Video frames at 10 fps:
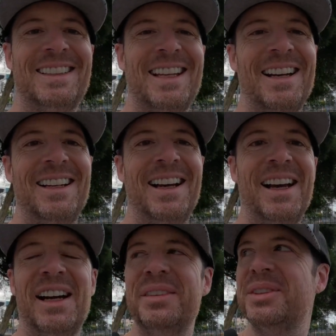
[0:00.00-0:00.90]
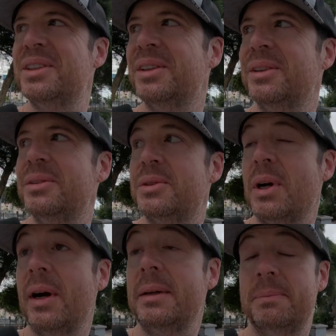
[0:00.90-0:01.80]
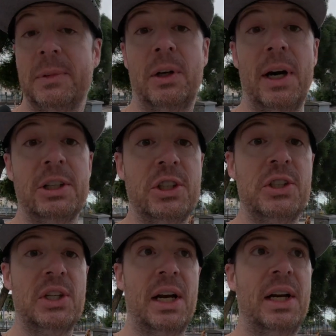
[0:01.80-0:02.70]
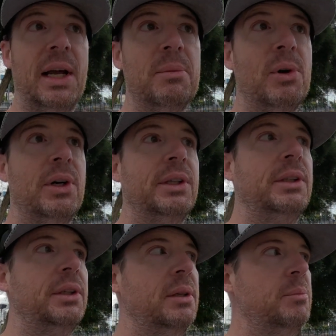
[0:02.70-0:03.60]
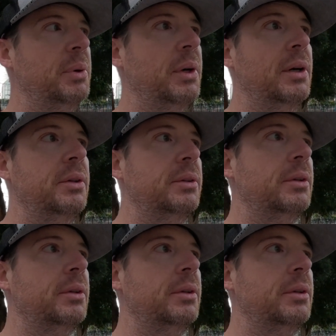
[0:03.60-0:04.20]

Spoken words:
Saturday afternoon, sorry, correction, Saturday morning in Perth.